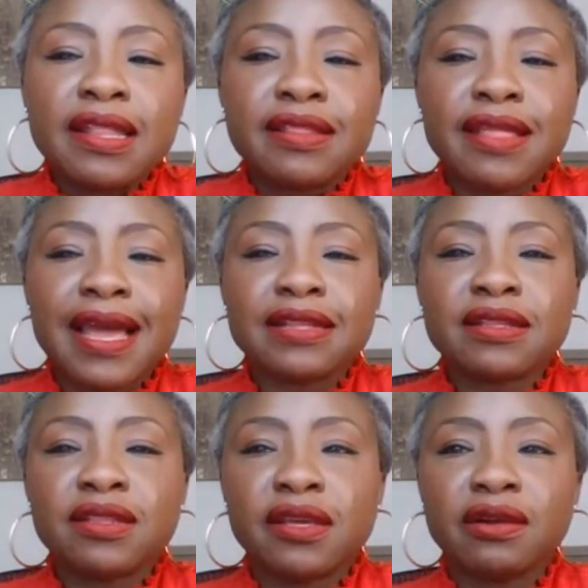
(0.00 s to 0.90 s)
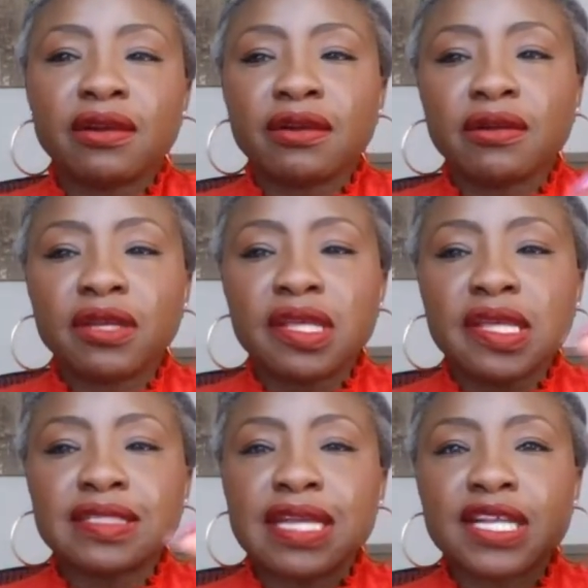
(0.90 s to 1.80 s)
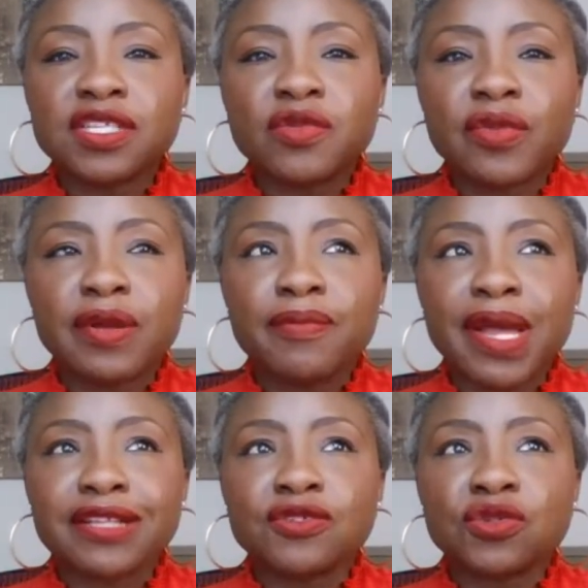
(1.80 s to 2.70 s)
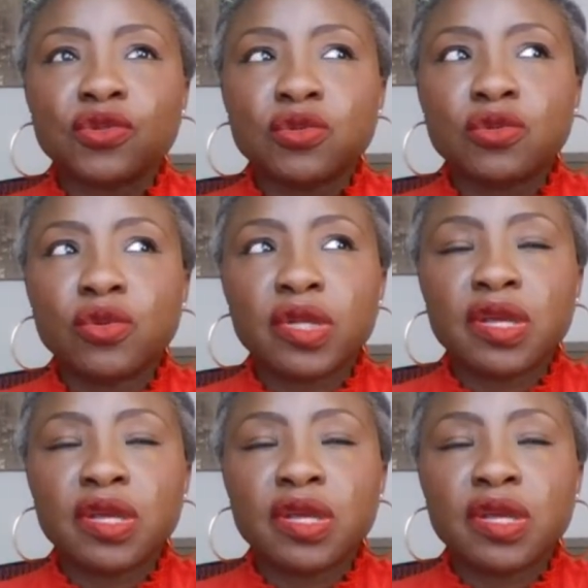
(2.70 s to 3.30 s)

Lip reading: that their kids actually went back to school